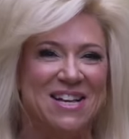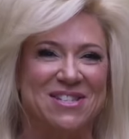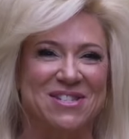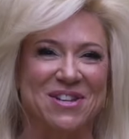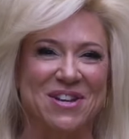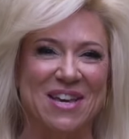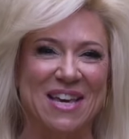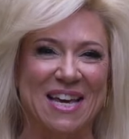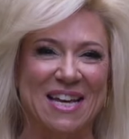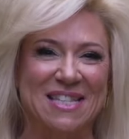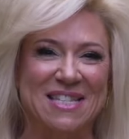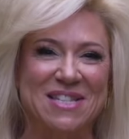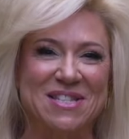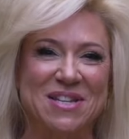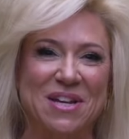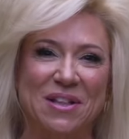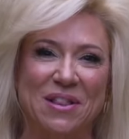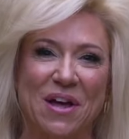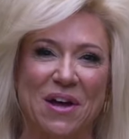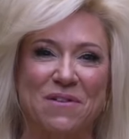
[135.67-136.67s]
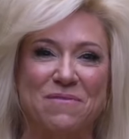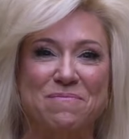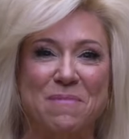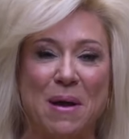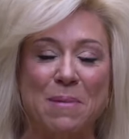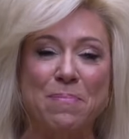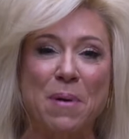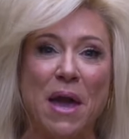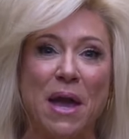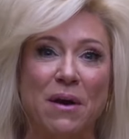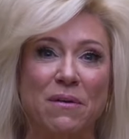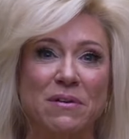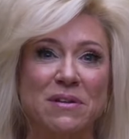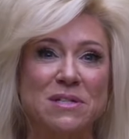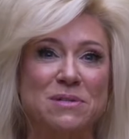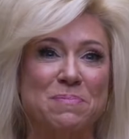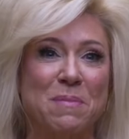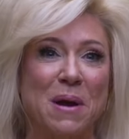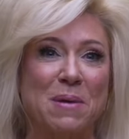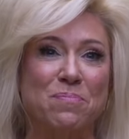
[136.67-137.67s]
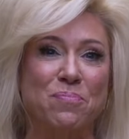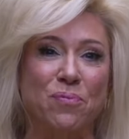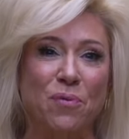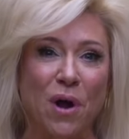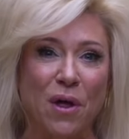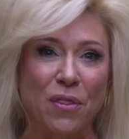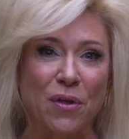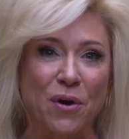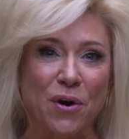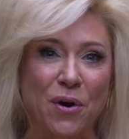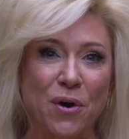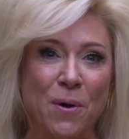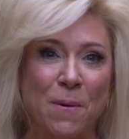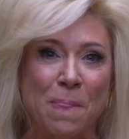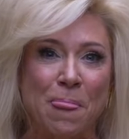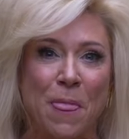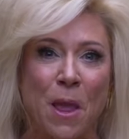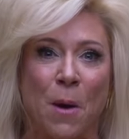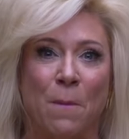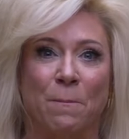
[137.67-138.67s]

So you get to see a lot of my parents, my brother,